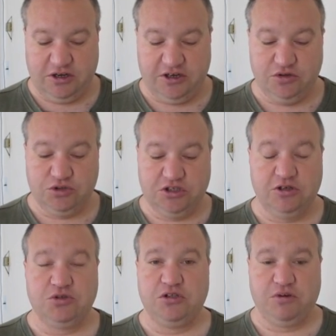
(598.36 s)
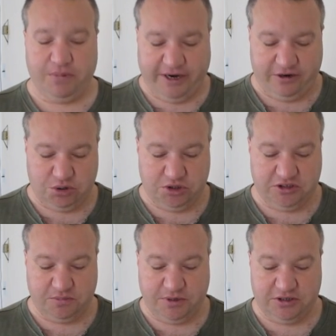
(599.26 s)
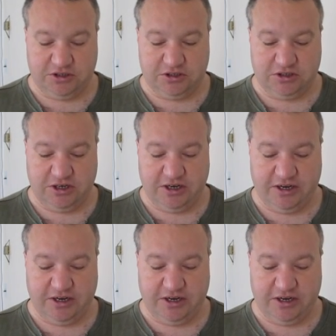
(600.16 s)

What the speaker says: using those little paratransit buses.